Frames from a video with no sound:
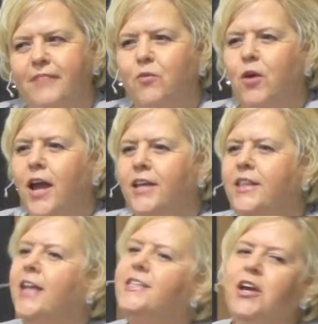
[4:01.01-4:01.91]
Right?
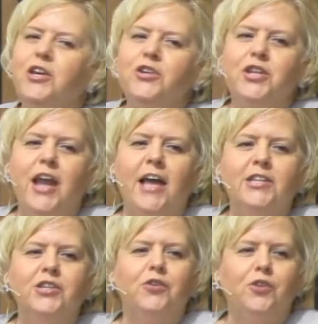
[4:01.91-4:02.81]
That's how you should
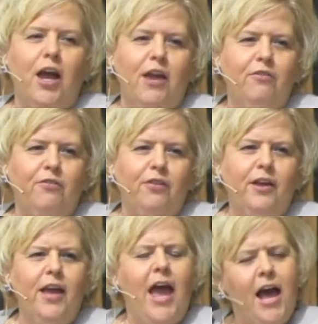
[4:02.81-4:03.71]
ask your life.
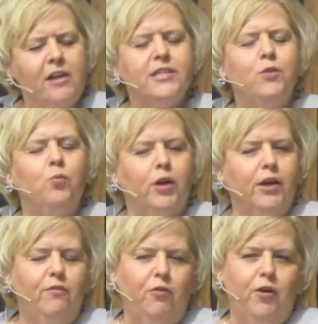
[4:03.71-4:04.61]
How's it
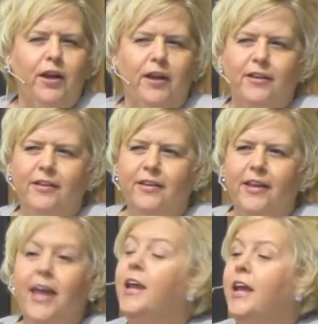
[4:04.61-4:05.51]
working for you?
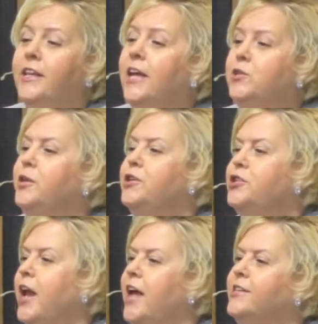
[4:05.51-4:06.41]
And, and that's what you
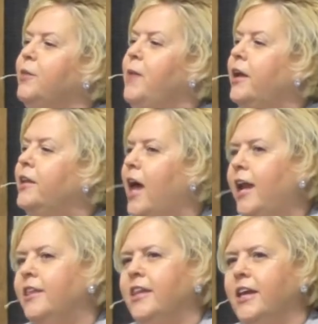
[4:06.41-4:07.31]
should ask about a
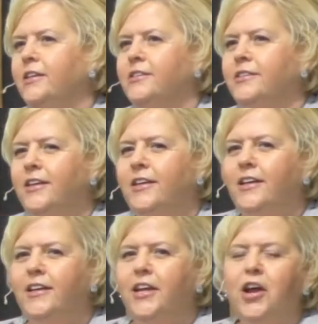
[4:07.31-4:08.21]
lot of things.
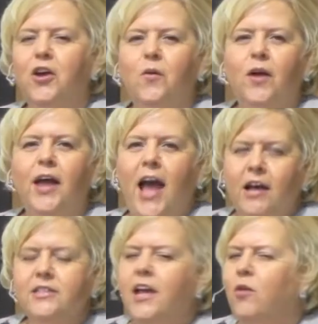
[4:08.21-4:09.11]
You know,
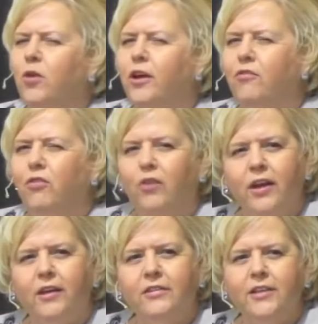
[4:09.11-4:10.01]
how's that working for you?
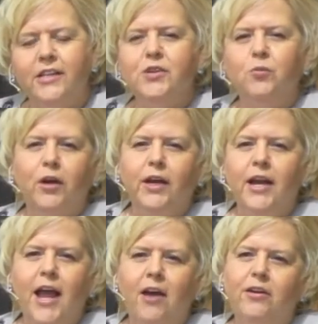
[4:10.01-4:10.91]
Is it working
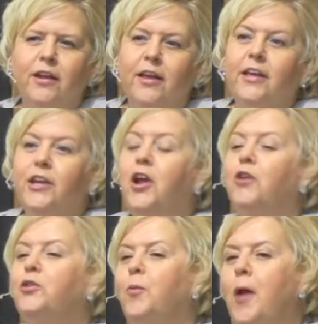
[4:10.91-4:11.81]
out? You
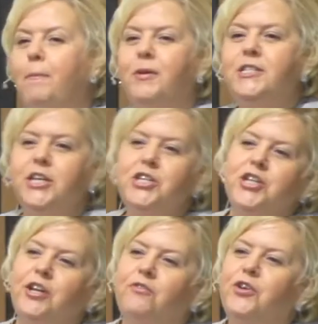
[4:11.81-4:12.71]
know, the
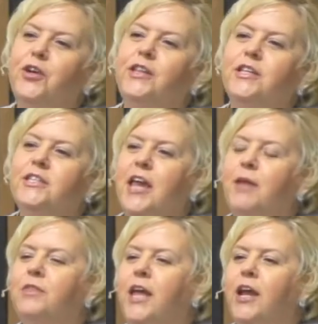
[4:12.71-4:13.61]
repetition of doing the
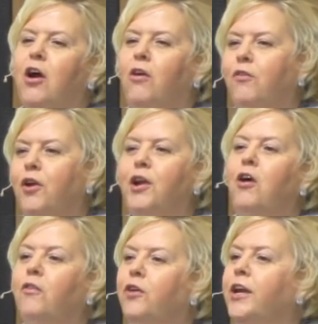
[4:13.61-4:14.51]
same thing over and
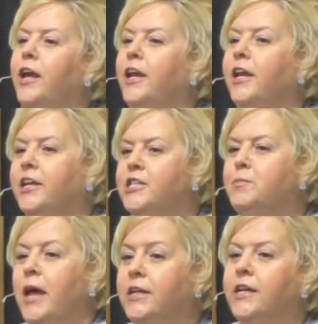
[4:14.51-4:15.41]
over again and
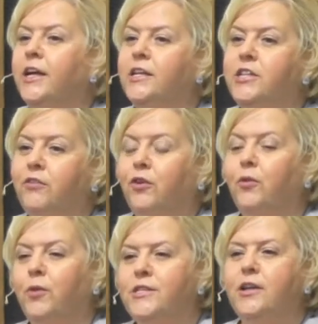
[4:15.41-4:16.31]
expecting a
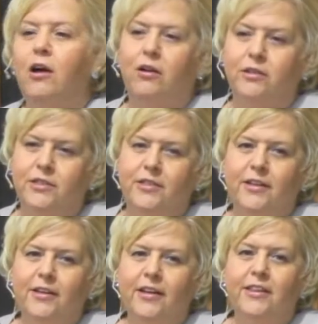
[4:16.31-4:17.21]
different result,
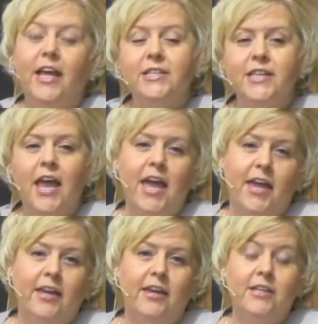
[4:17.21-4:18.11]
they
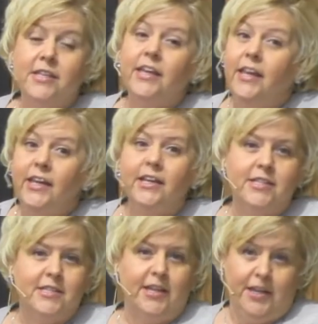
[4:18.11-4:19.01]
say, is
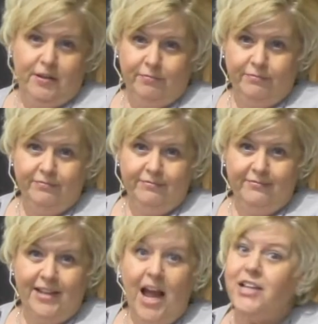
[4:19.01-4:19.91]
idiocy,
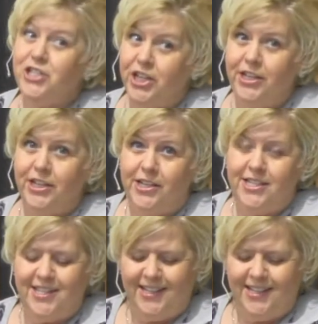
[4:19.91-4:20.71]
not genius.